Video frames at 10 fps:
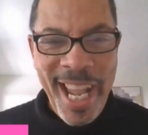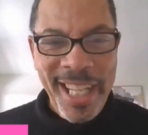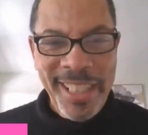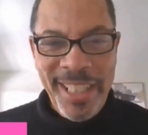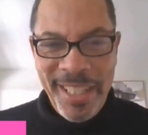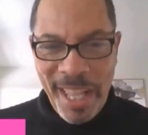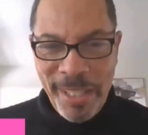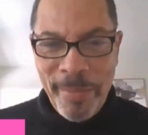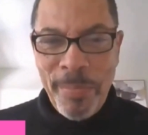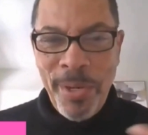I see you
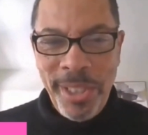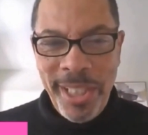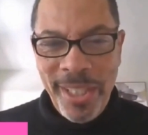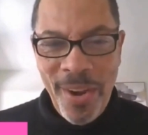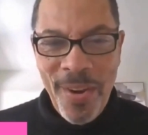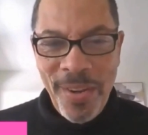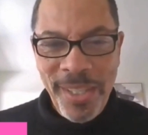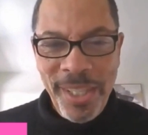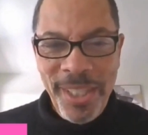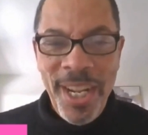out there pushing on
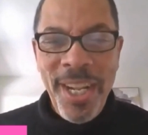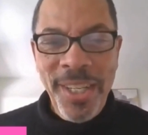the,